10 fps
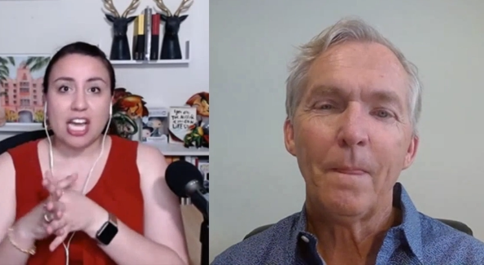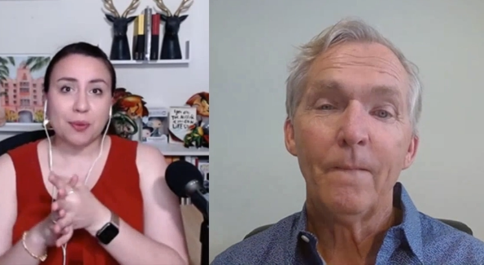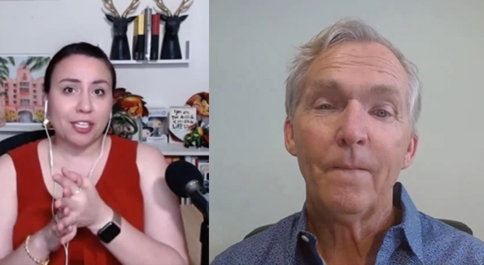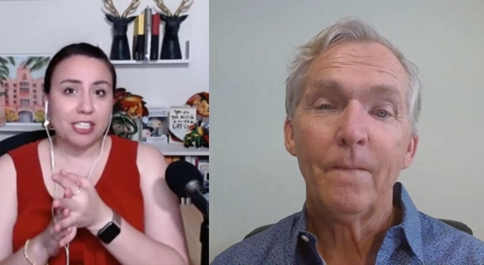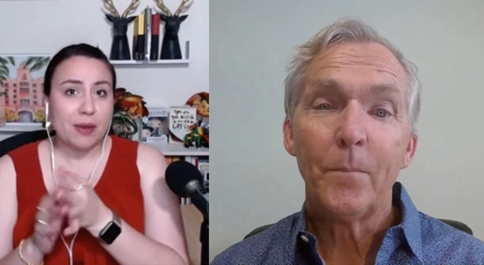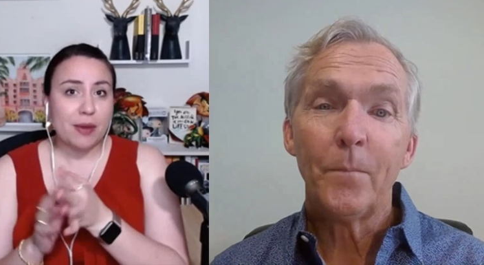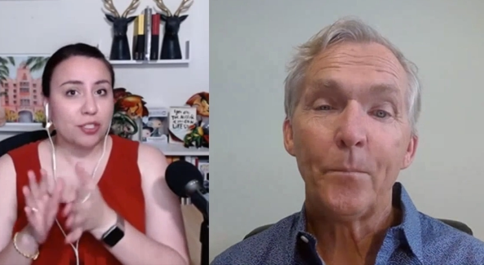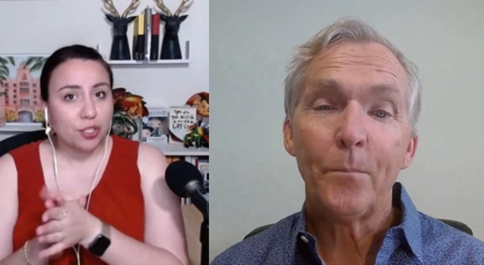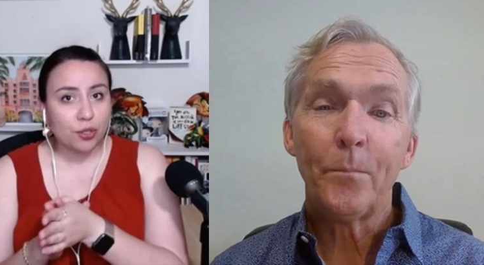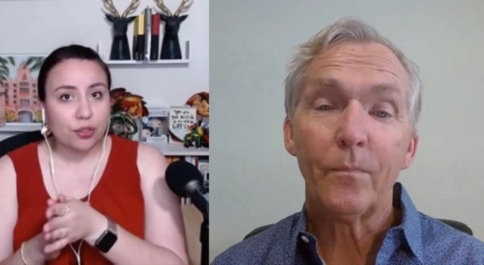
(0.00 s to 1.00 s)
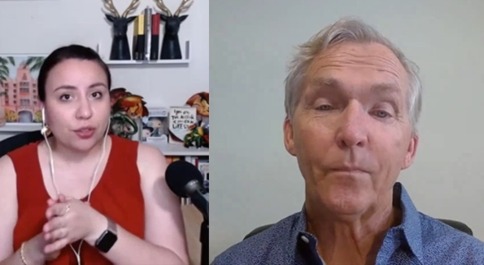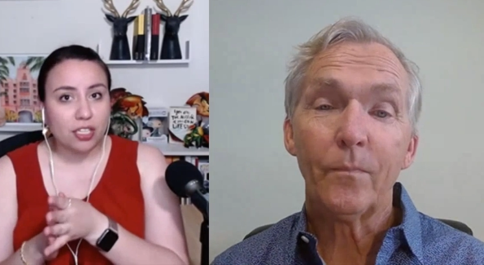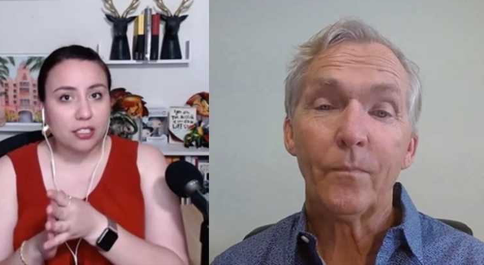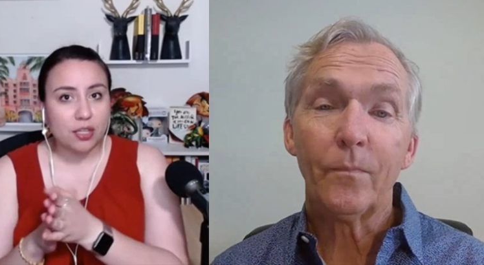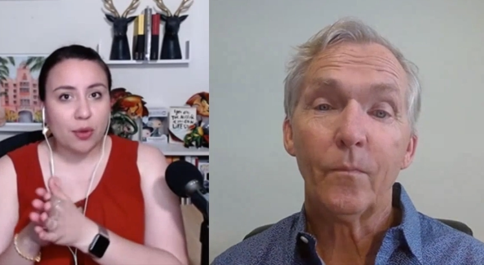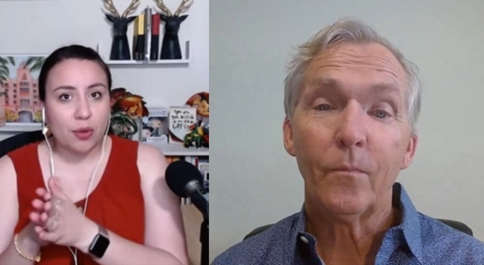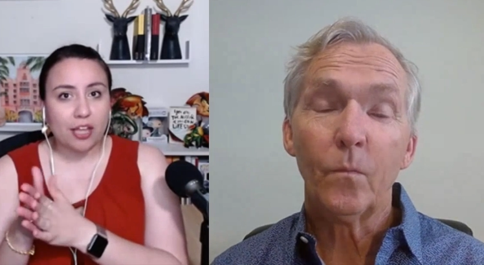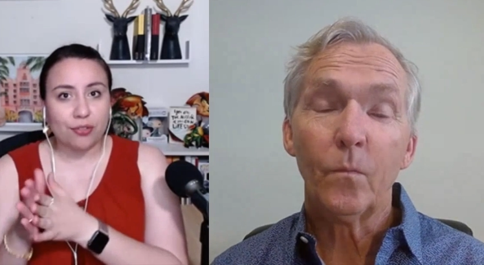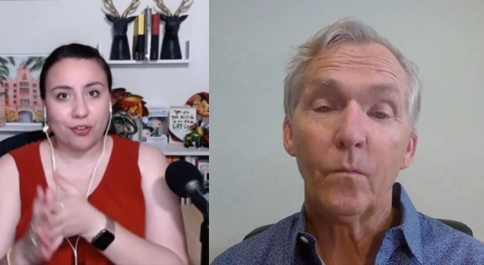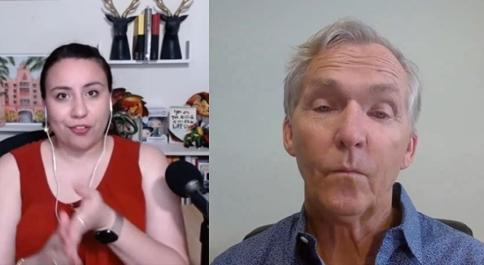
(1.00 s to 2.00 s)
Speaker 1: Now, I'm currently about two thirds of the
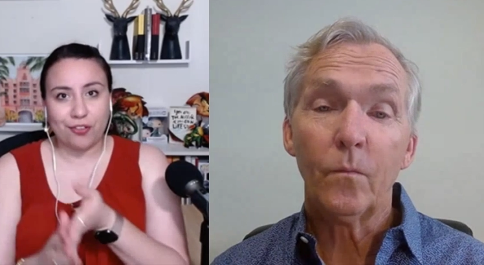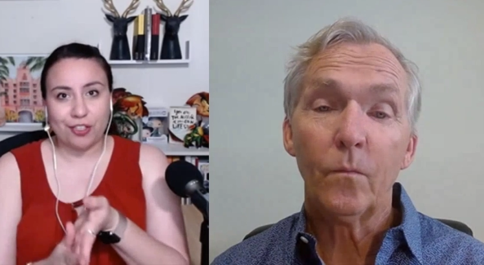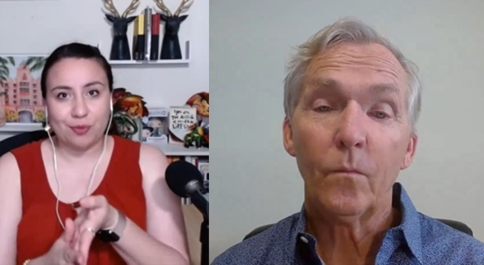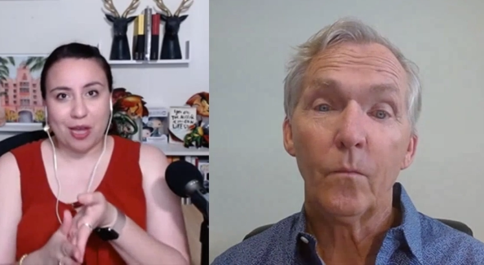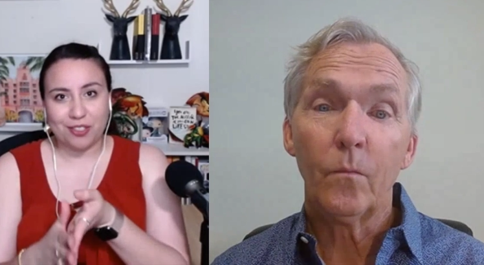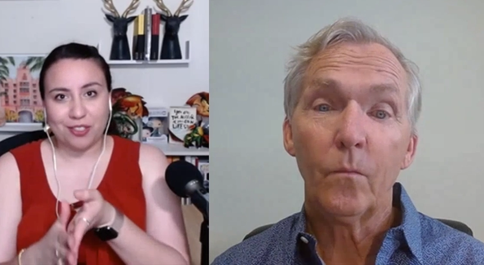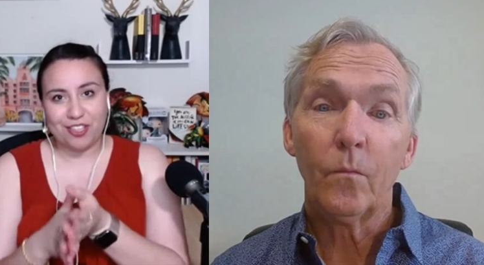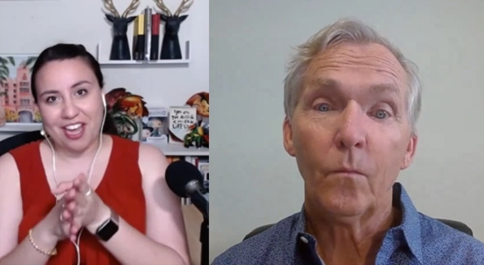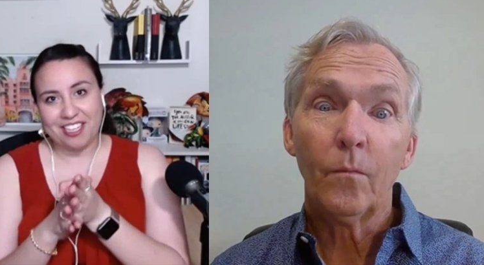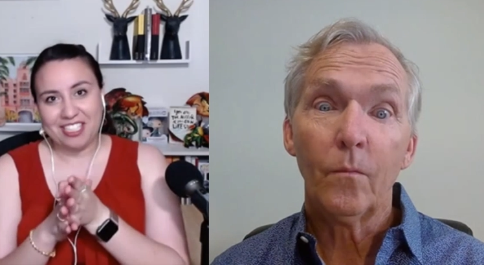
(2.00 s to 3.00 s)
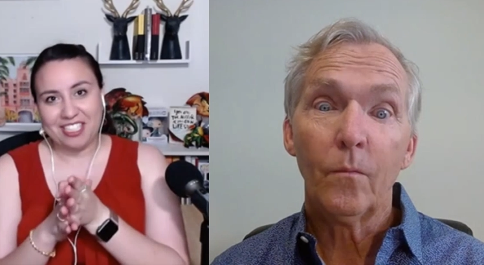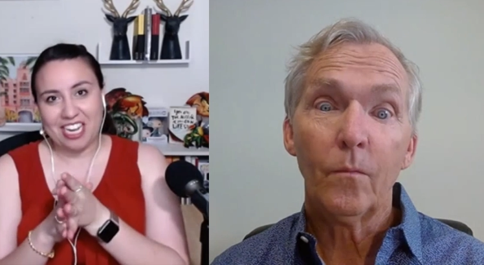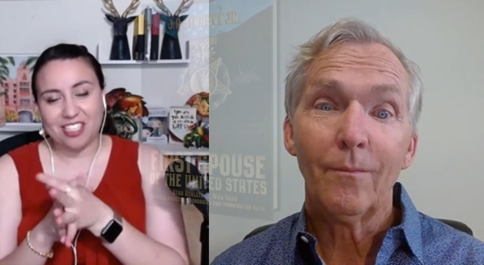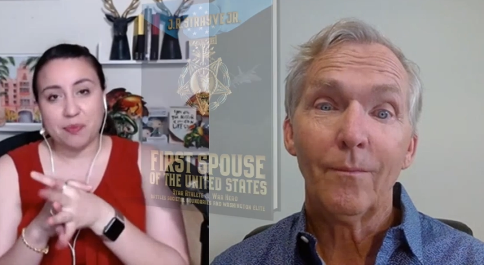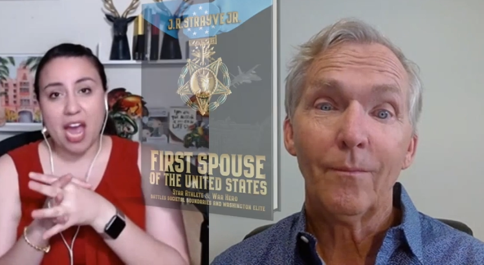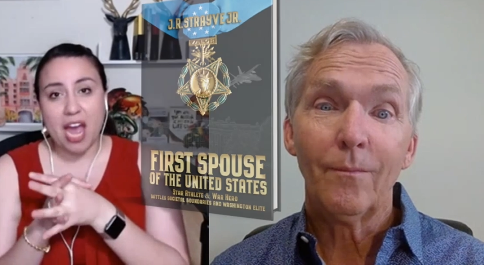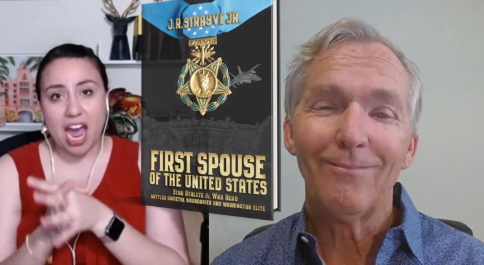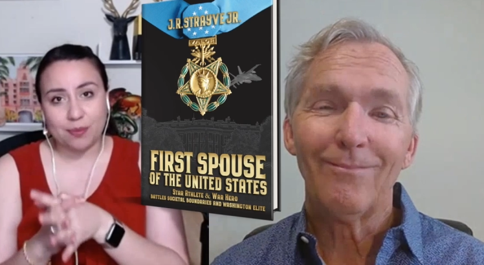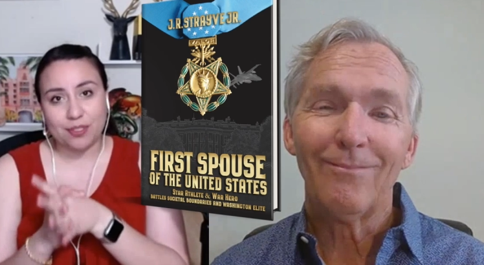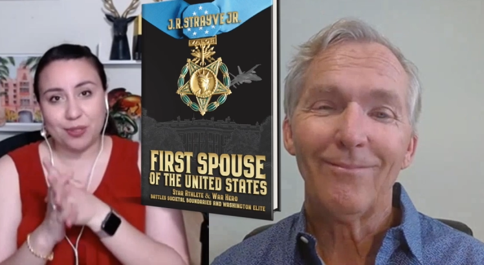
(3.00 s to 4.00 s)
way through First Spouse of the United States. So I'm
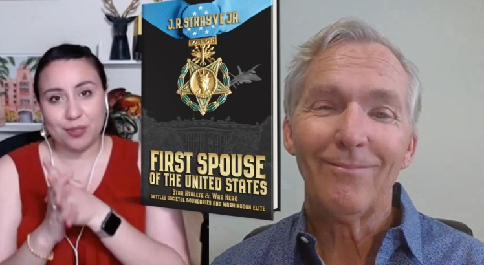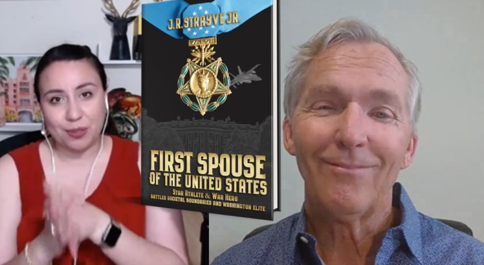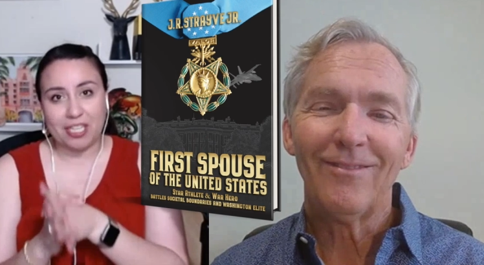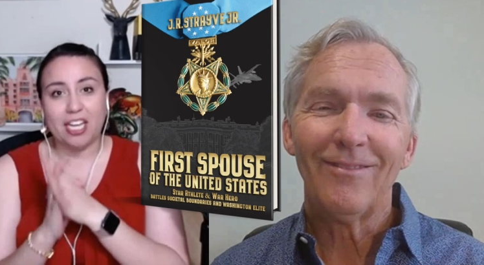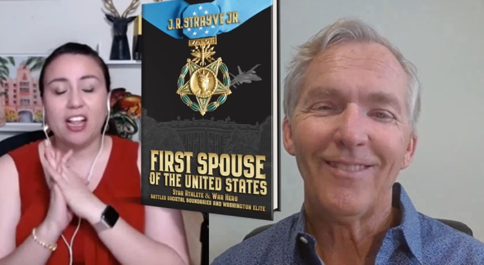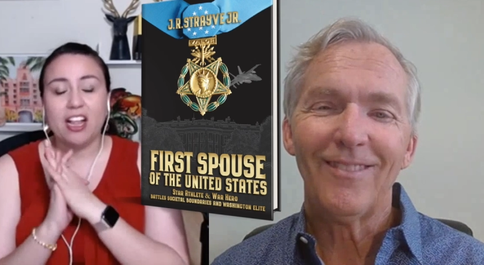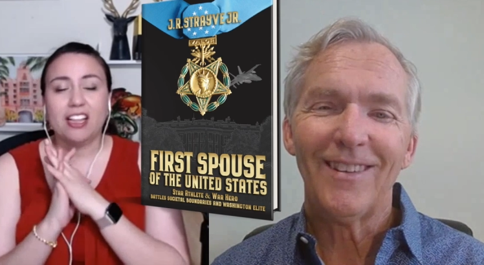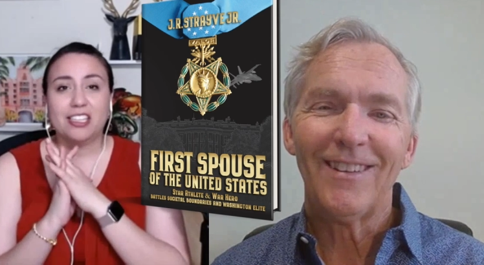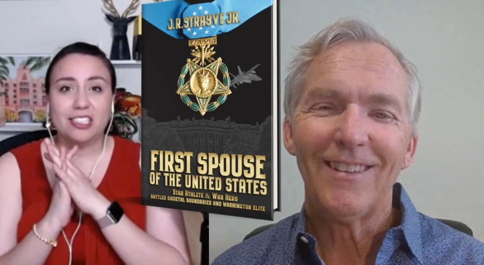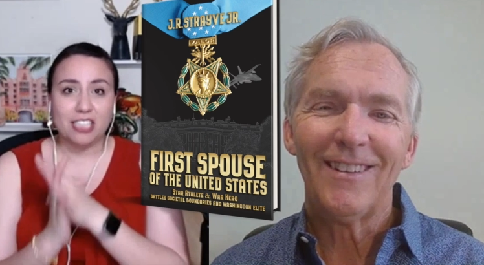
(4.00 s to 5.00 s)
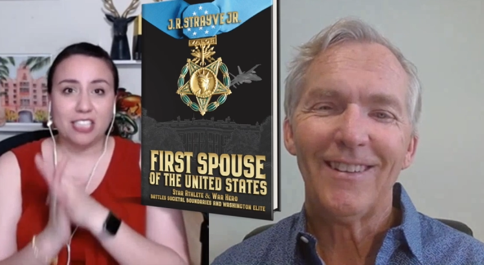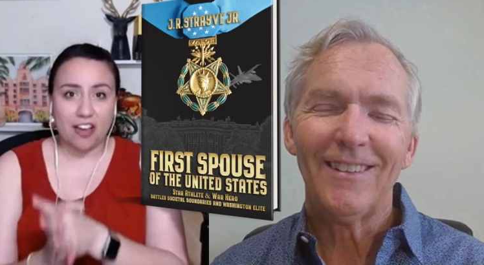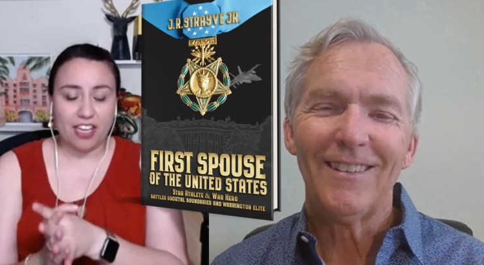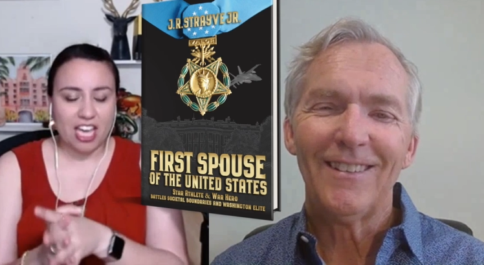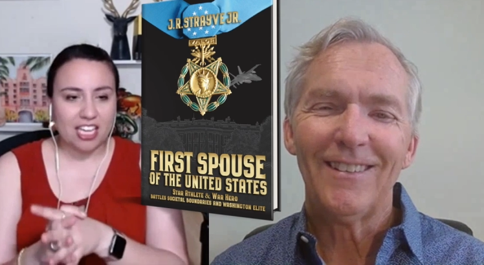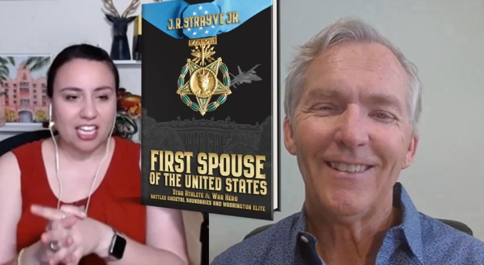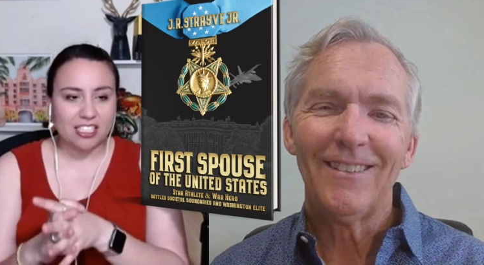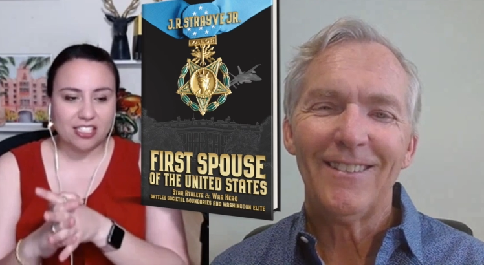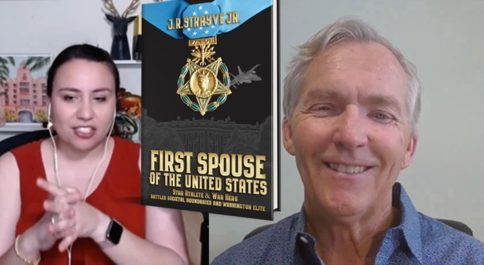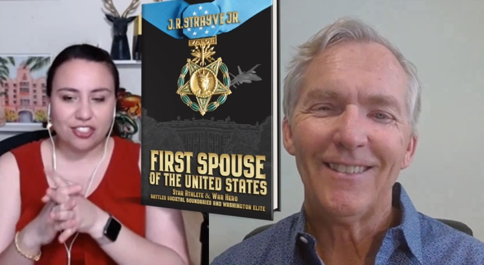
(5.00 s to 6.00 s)
absolutely loving it.
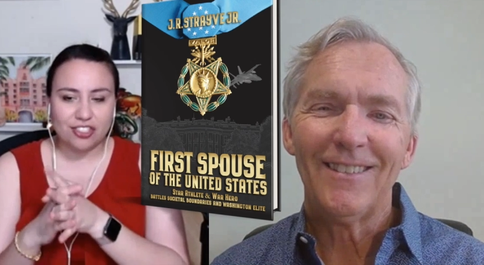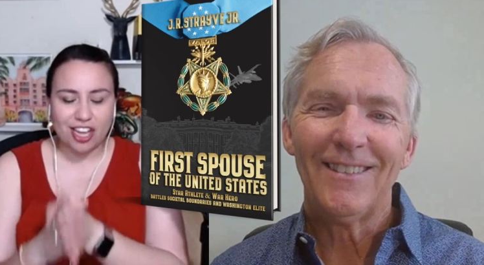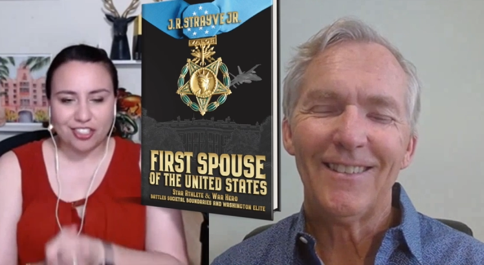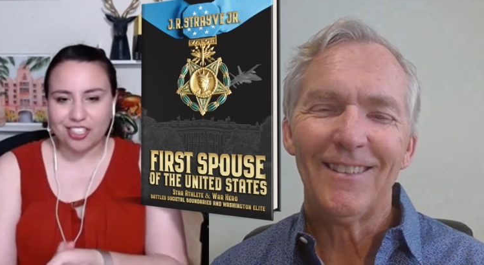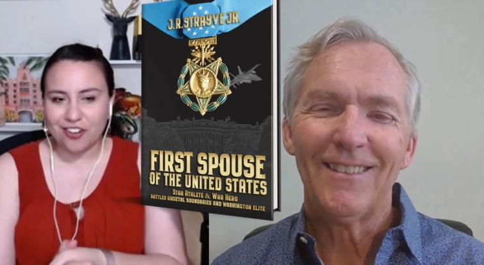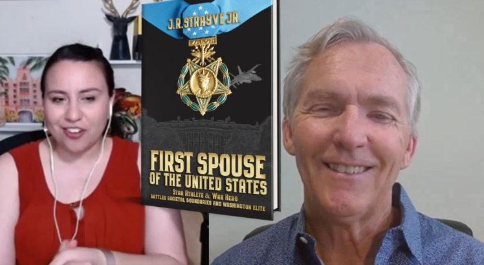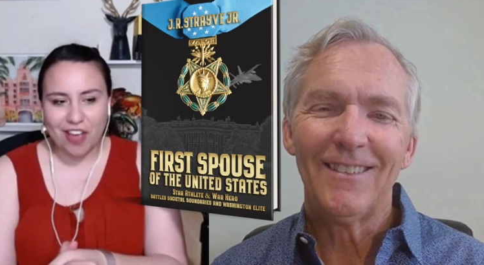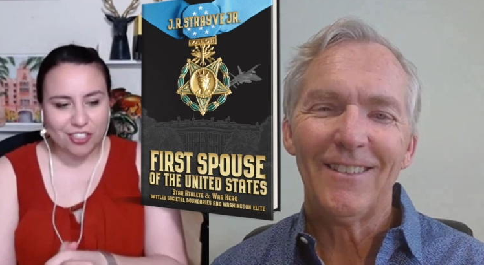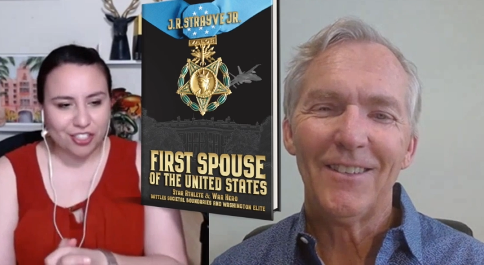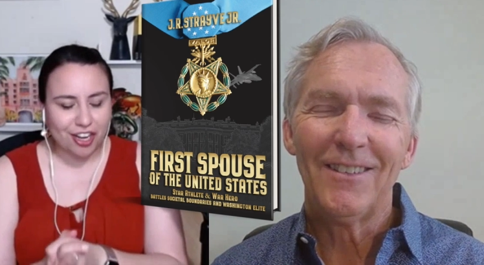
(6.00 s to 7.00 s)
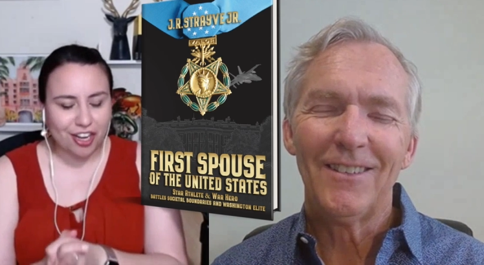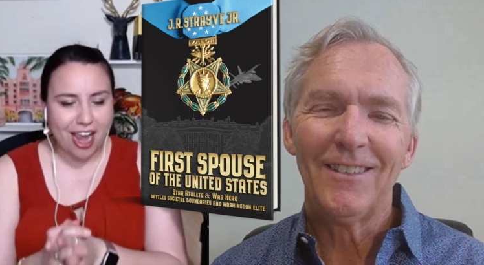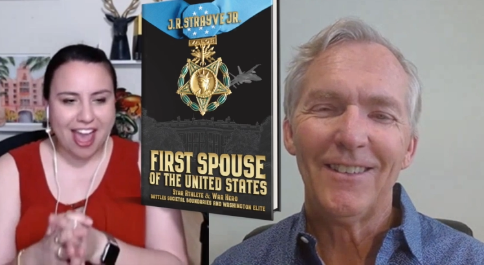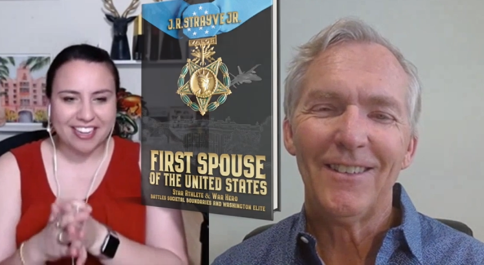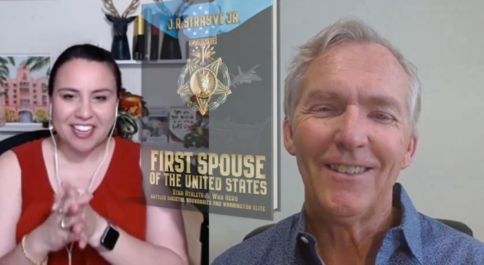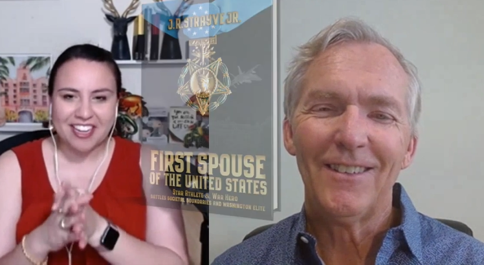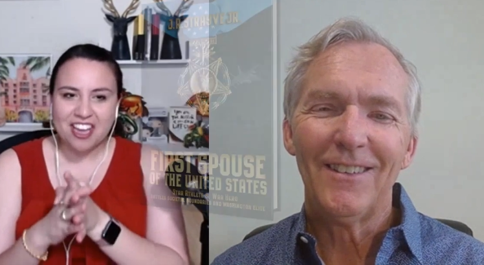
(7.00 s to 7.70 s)
It is such an adventure. And